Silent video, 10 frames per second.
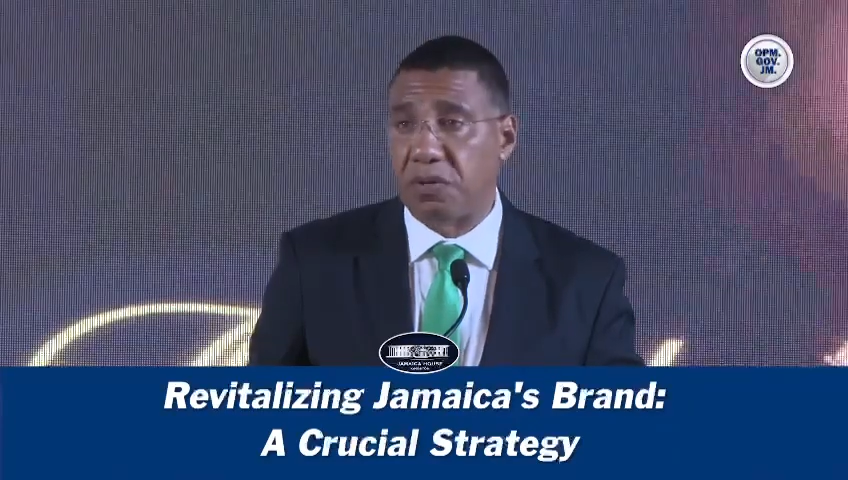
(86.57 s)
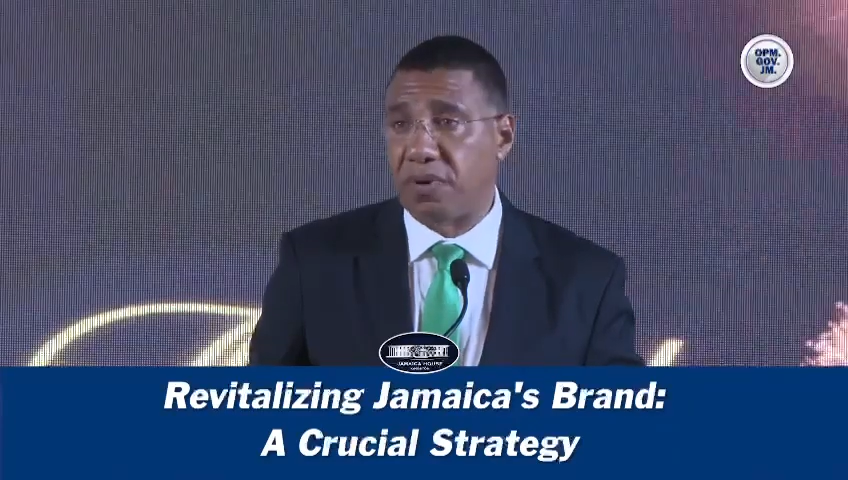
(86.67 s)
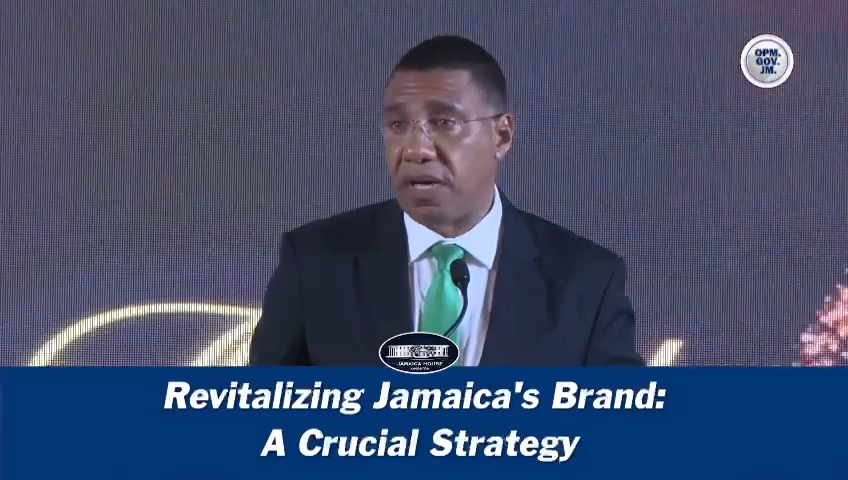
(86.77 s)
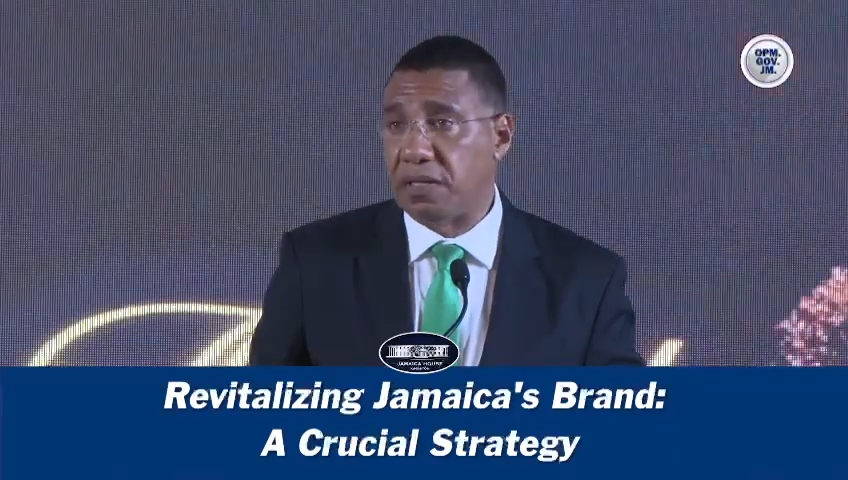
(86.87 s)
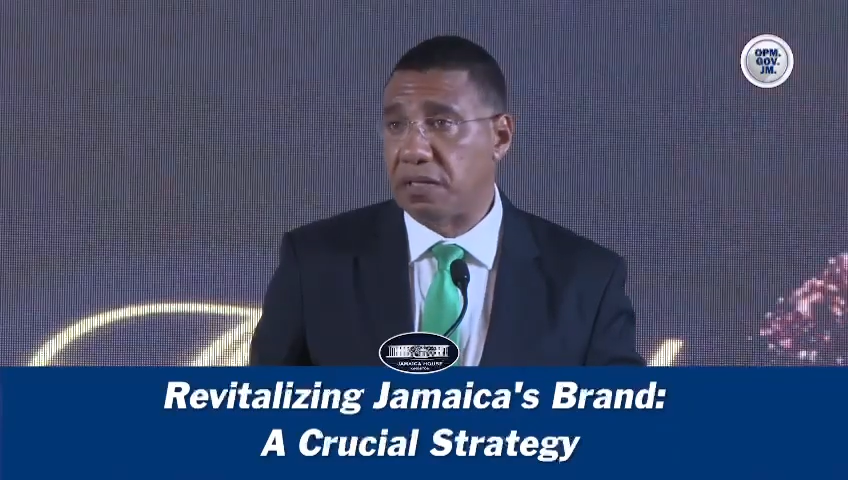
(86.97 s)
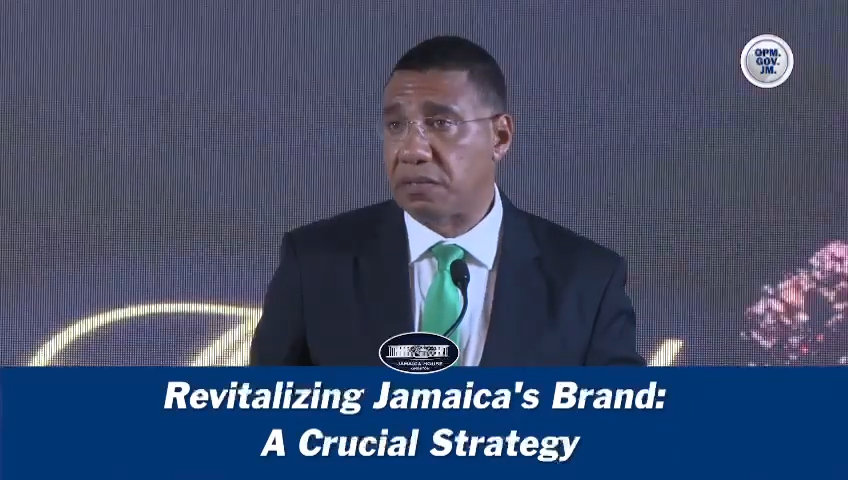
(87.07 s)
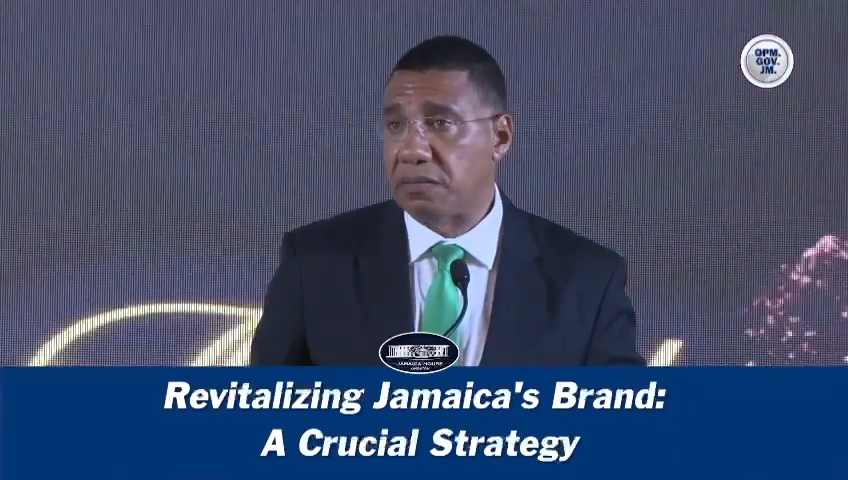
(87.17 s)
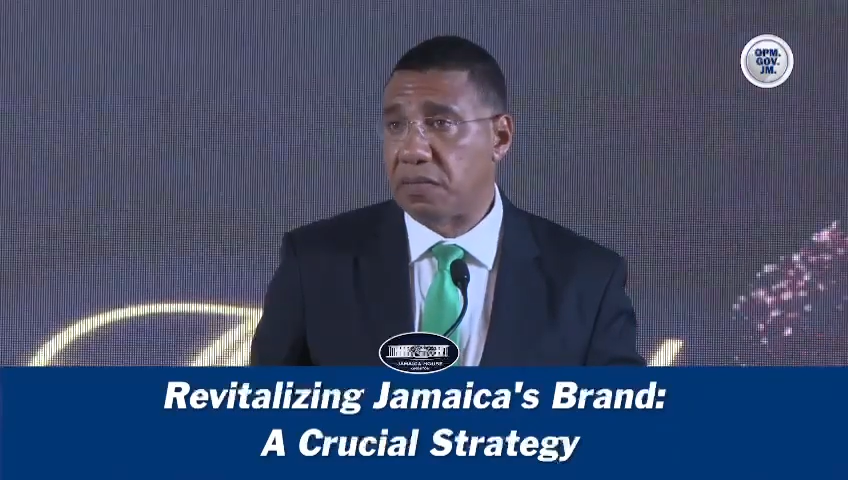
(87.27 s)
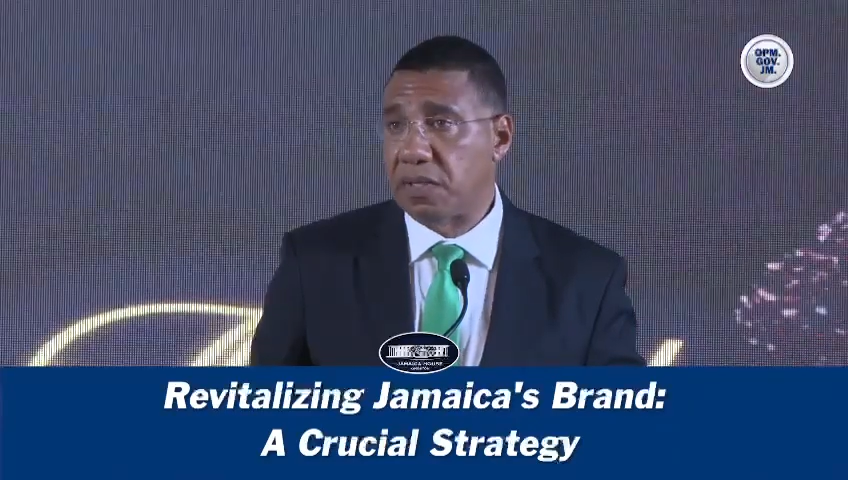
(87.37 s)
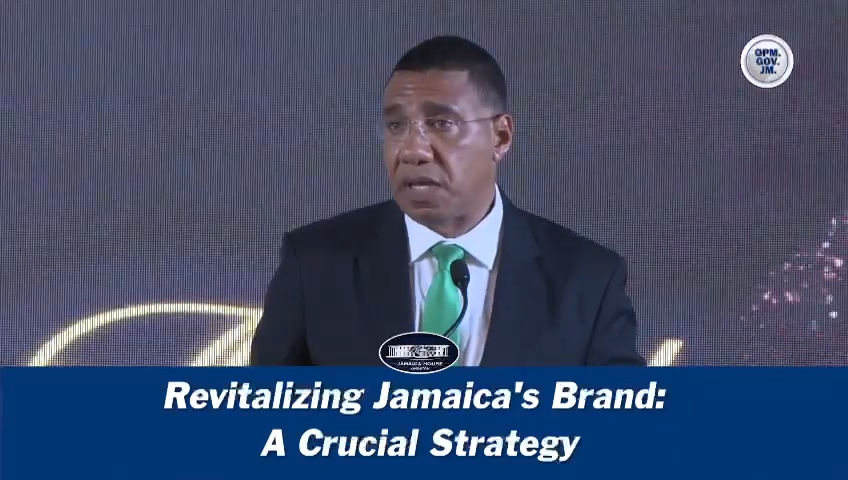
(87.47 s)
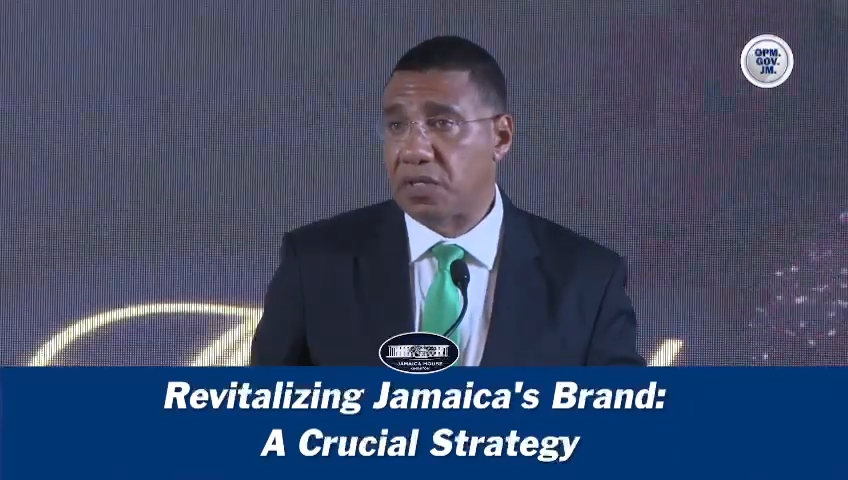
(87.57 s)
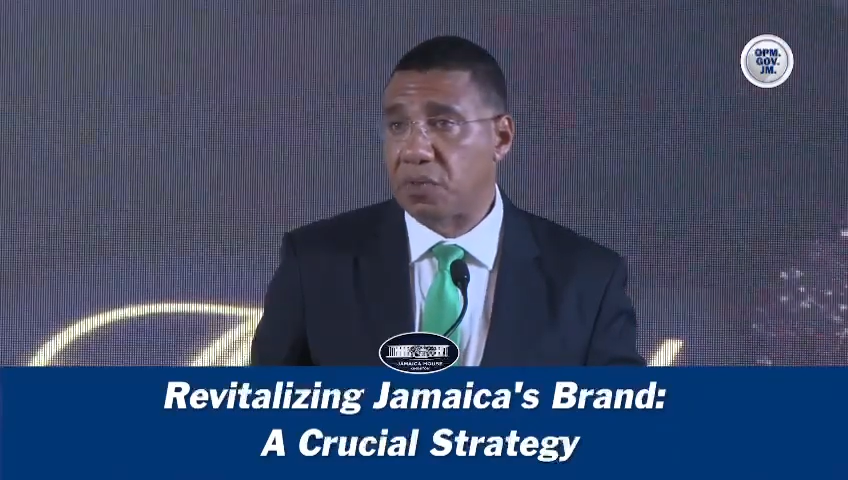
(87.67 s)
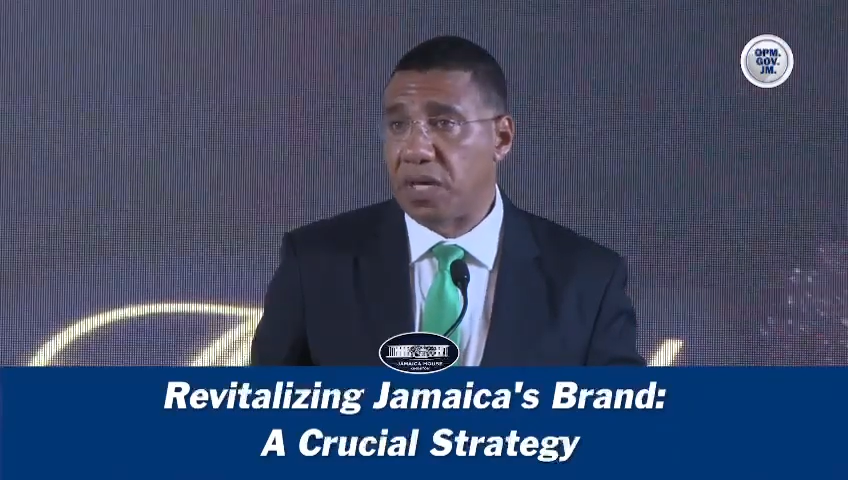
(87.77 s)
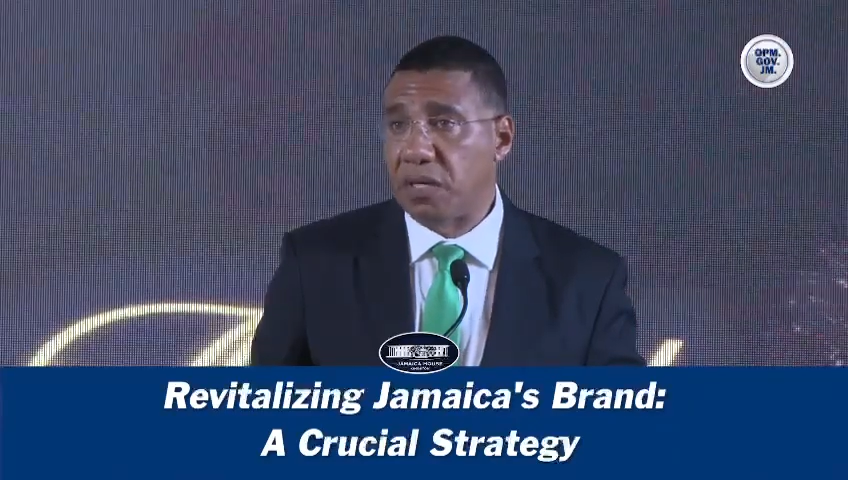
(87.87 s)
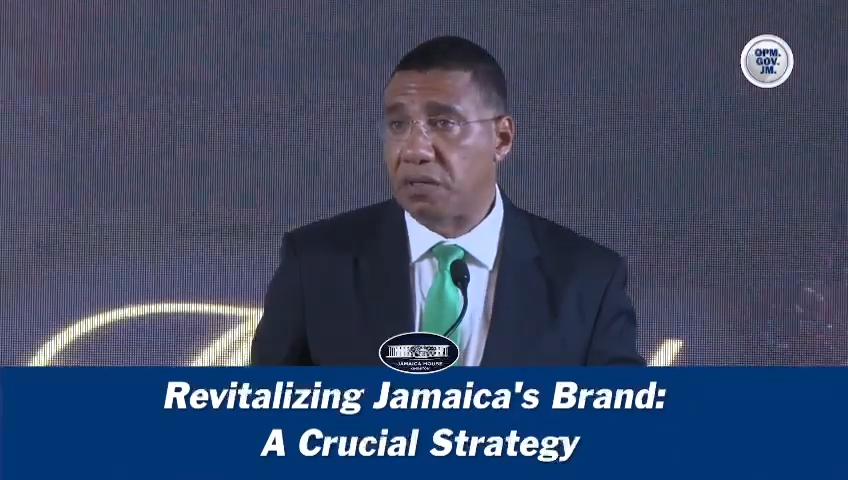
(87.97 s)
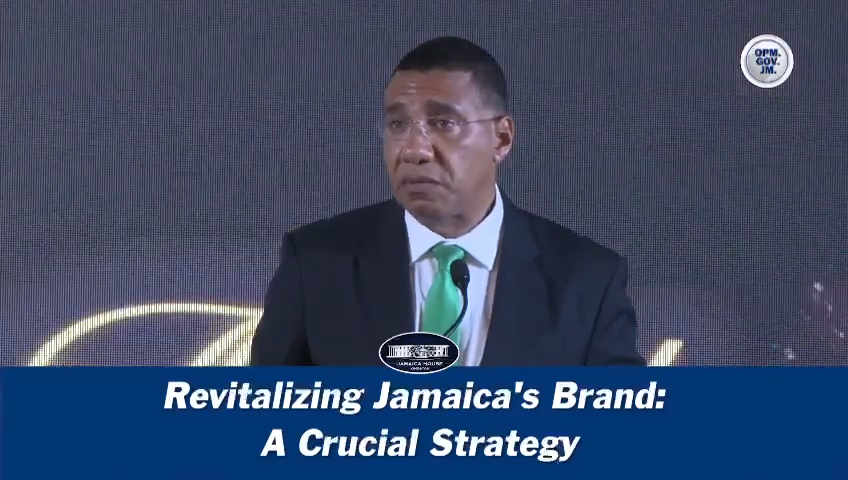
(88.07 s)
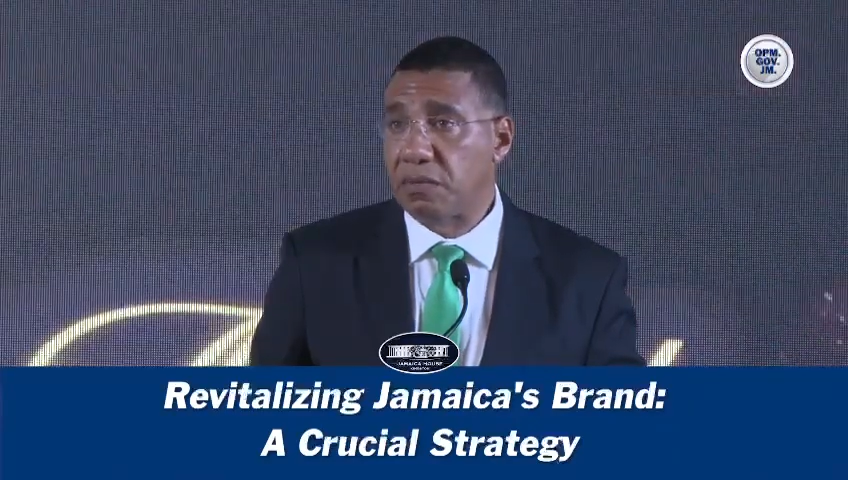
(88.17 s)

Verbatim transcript: brand as well,